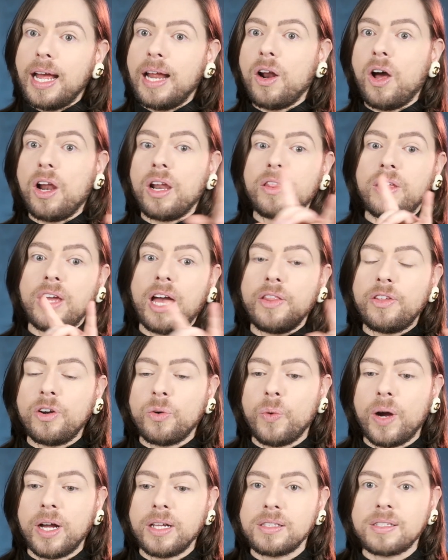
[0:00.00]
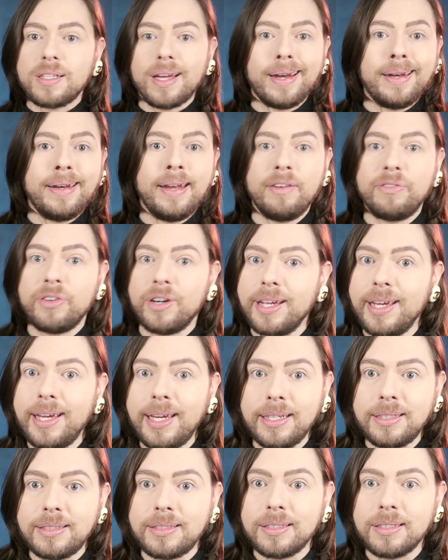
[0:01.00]
and all of the other ones never
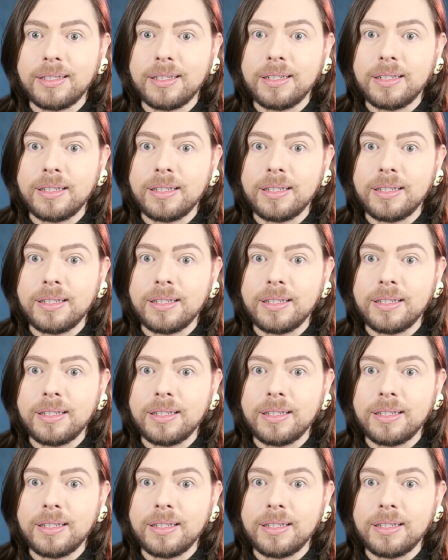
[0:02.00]
eat.